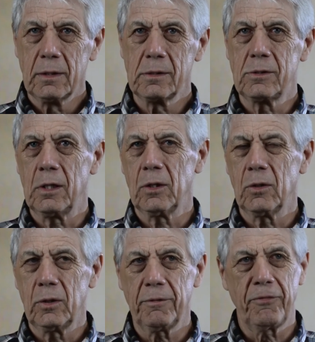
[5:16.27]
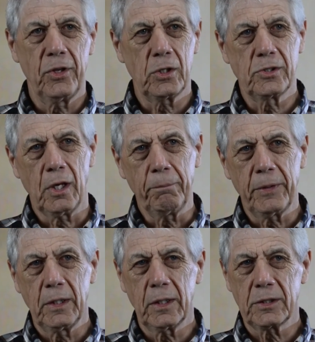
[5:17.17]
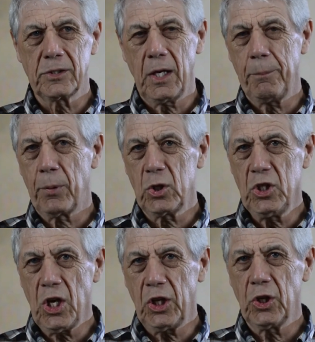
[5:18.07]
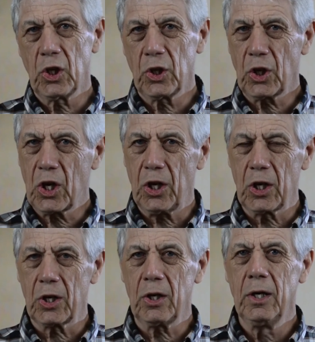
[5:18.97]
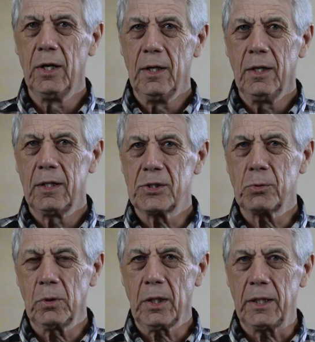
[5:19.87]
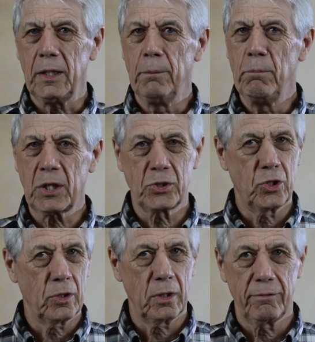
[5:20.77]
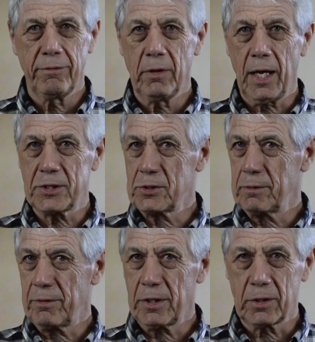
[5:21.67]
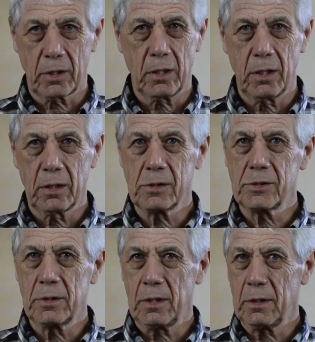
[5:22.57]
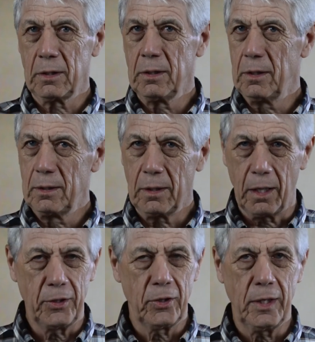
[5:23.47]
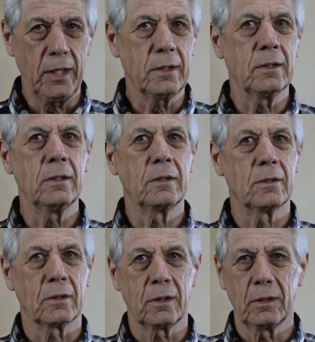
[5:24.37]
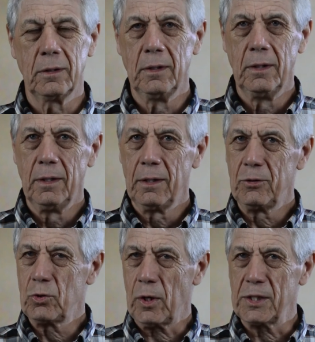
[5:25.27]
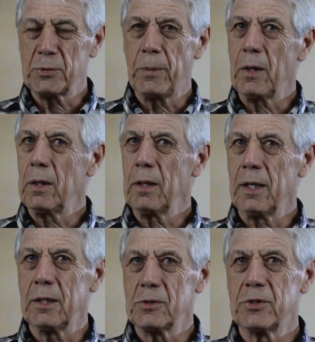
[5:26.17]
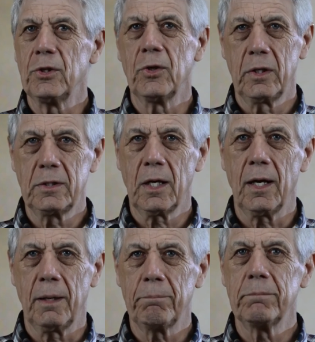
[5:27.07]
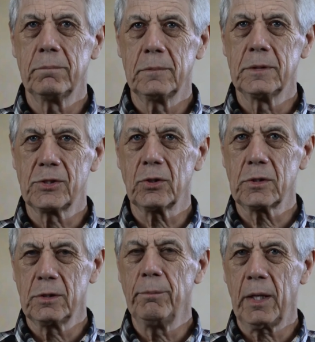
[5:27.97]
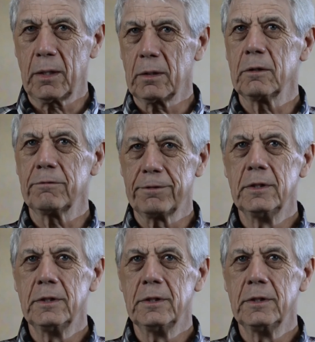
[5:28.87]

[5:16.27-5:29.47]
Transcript: So if there's something that's a particular color, it's really a mixture of lots of other colors that are underneath it or transparent layers that are on top. And so it's a matter of